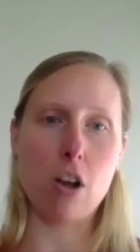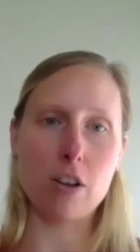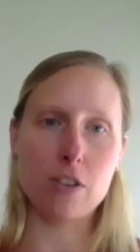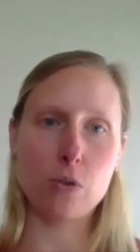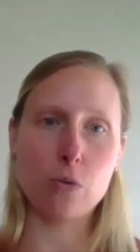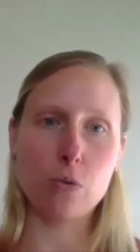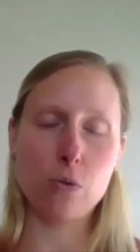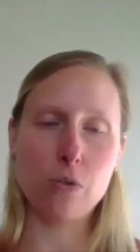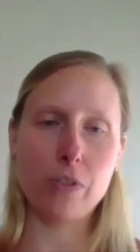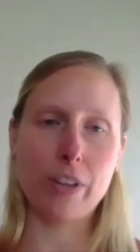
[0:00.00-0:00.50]

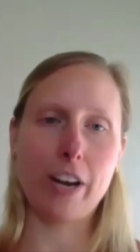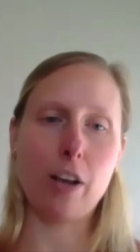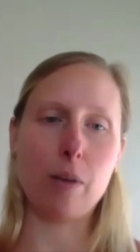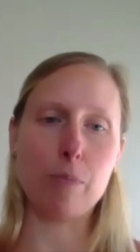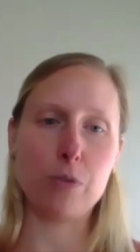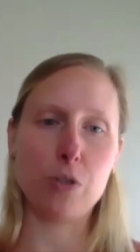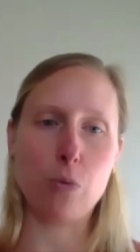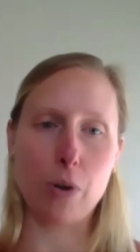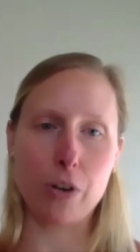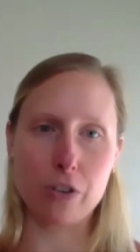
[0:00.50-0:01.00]
school that
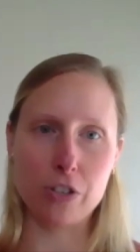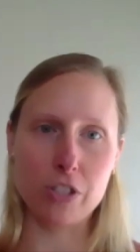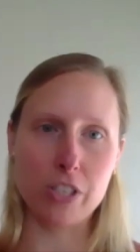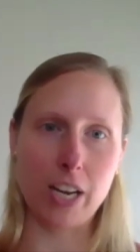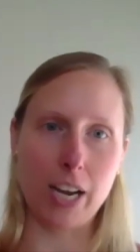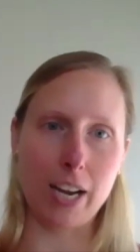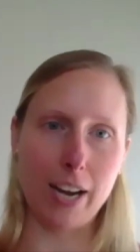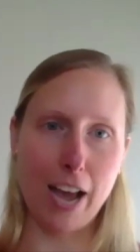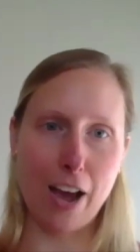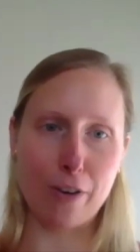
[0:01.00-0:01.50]
helps you
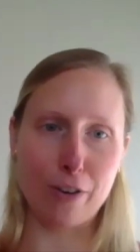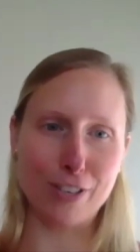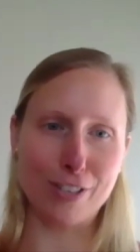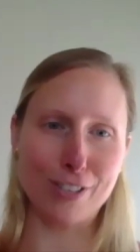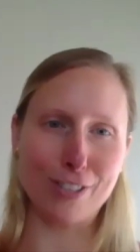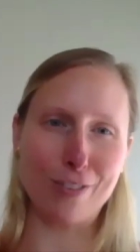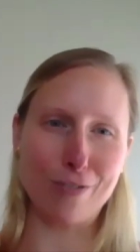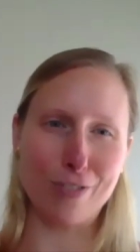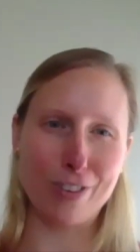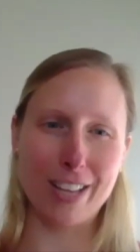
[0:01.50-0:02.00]
understand how to
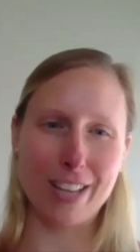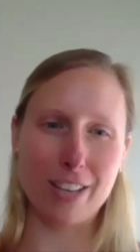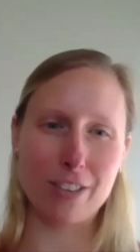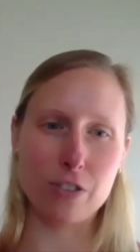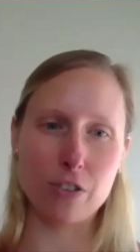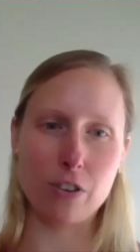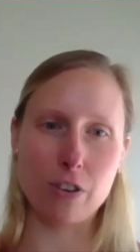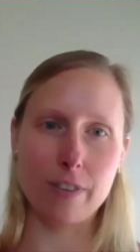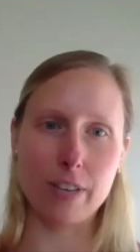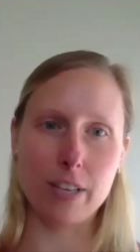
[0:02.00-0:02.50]
deliver that
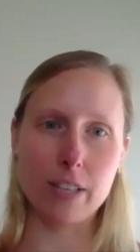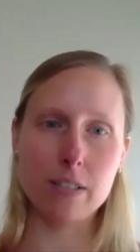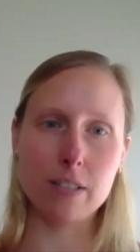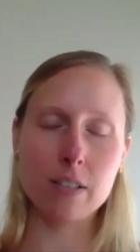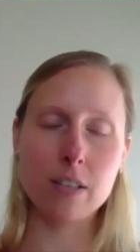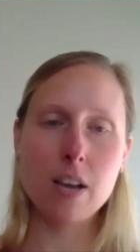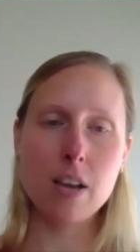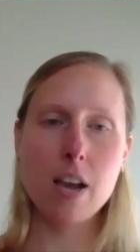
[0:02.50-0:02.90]
service.